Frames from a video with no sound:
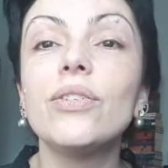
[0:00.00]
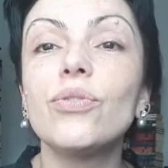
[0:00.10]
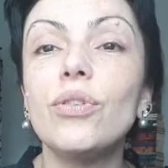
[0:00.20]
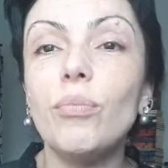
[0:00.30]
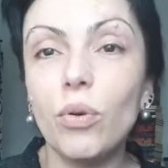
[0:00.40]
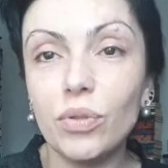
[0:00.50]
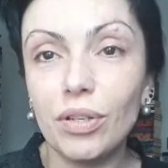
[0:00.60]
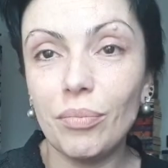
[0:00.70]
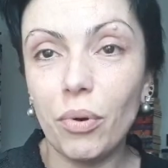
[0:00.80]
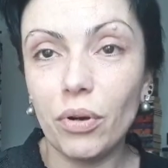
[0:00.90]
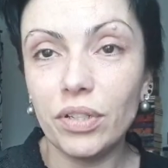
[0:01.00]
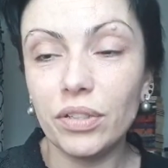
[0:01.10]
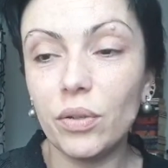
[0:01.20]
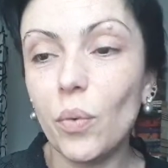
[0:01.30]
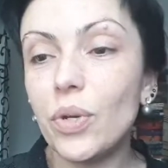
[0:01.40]
to the most
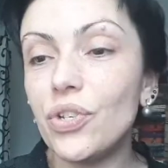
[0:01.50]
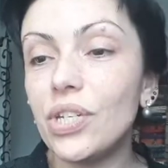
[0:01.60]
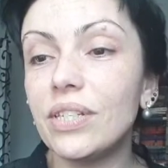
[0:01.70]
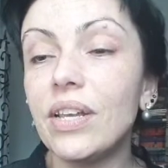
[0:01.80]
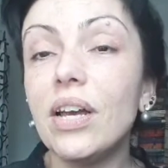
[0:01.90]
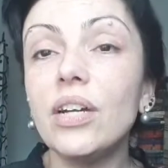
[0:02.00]
important, which is